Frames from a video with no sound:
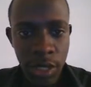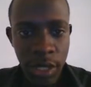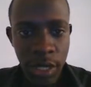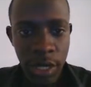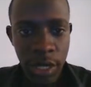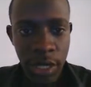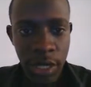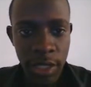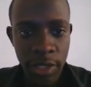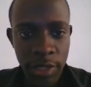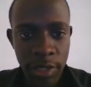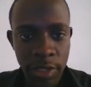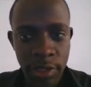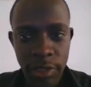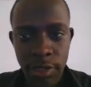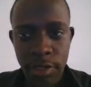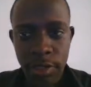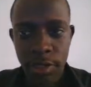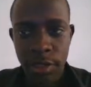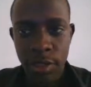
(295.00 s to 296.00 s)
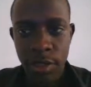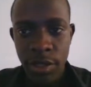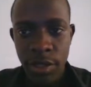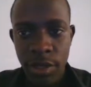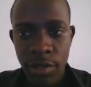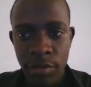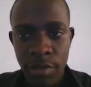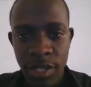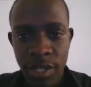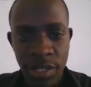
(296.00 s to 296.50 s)
and
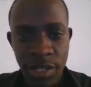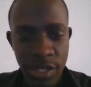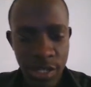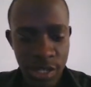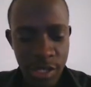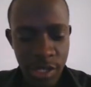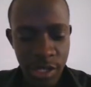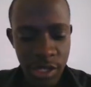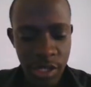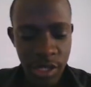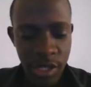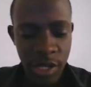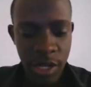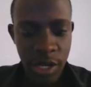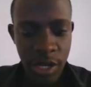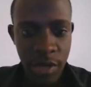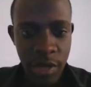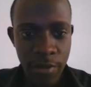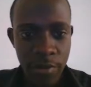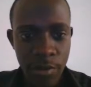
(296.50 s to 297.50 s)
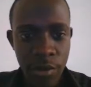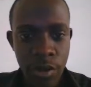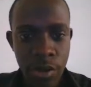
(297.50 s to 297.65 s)
paste it in here.